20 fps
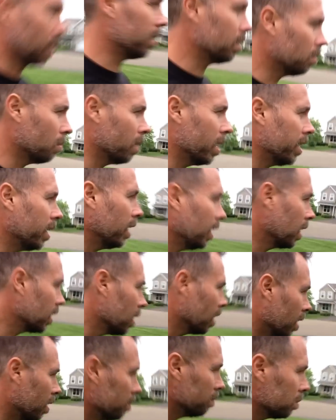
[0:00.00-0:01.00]
I don't want any
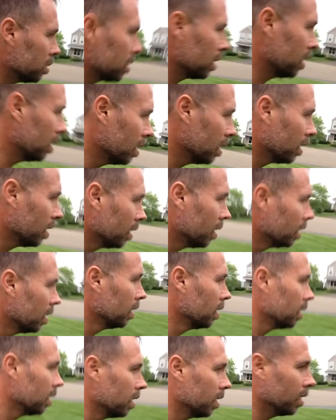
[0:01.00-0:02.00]
clumps.
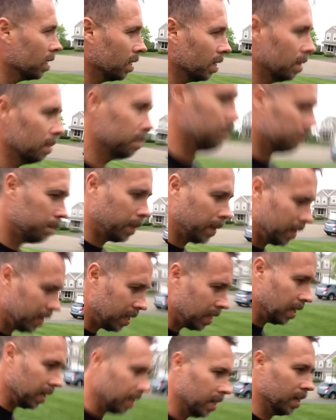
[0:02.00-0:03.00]
I'm
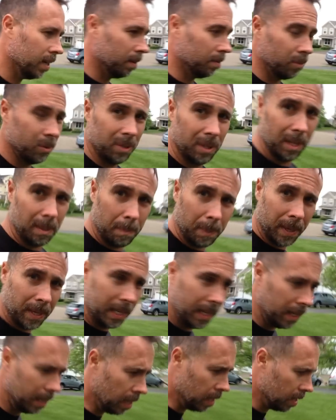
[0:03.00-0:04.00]
picky, I'm really
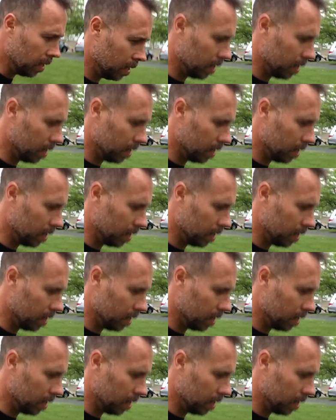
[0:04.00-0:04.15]
picky.